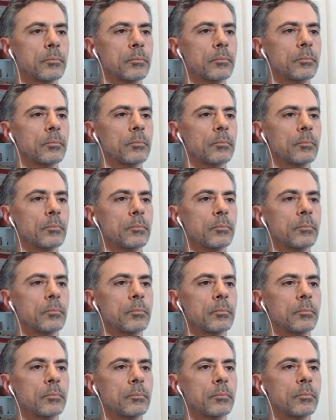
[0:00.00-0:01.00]

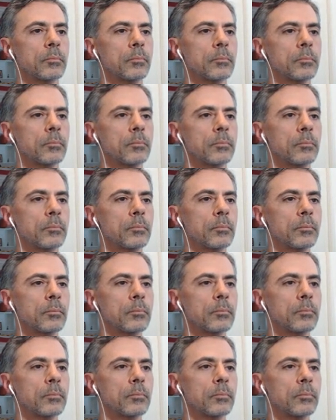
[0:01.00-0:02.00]

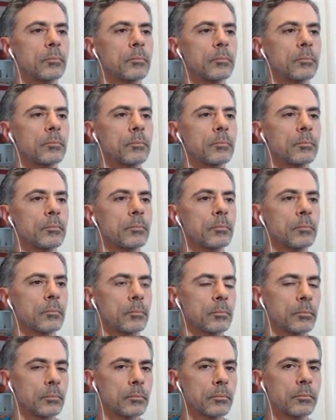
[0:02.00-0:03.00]

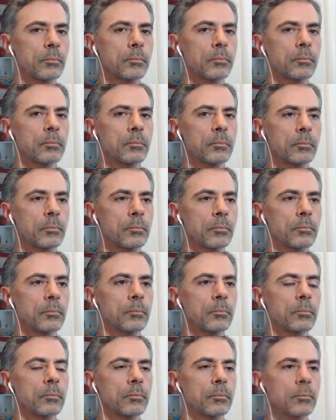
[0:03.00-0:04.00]

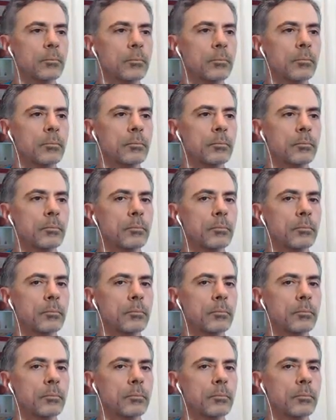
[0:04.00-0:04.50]
(not speaking)